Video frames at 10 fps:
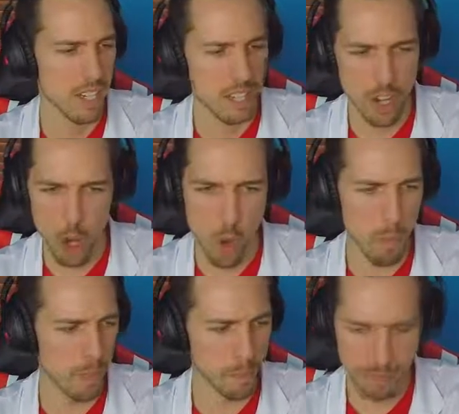Nope.
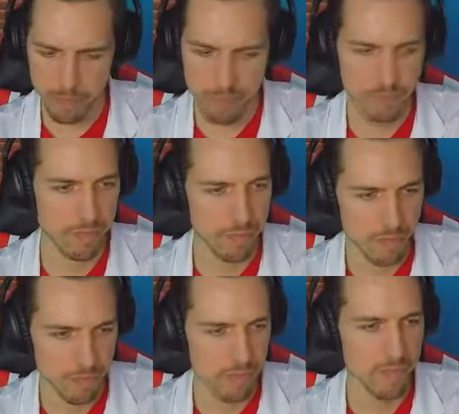I
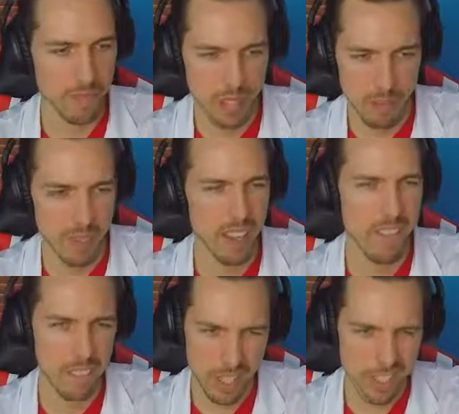think I'ma
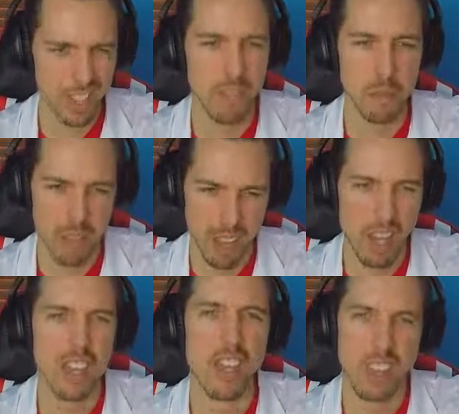fuck
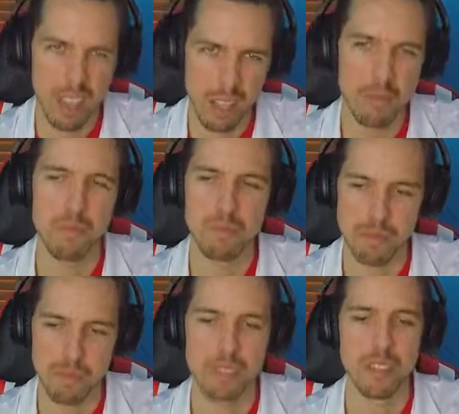somebody up.
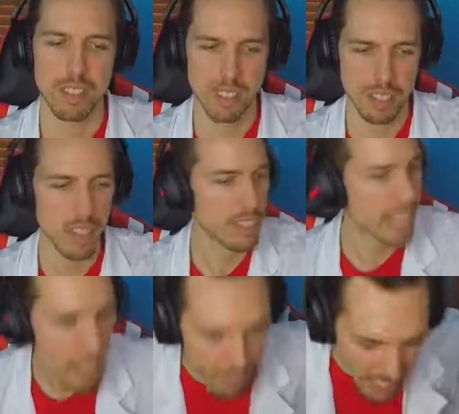
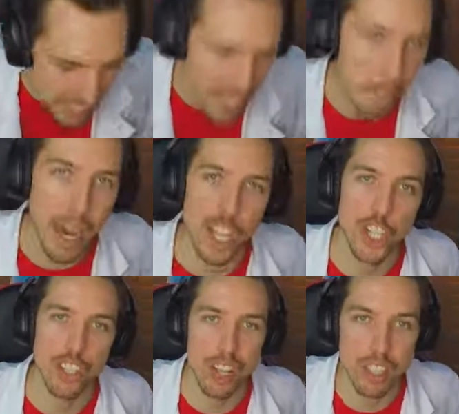Definitely a mosh
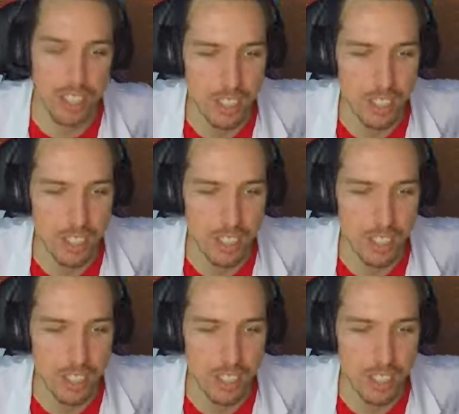song.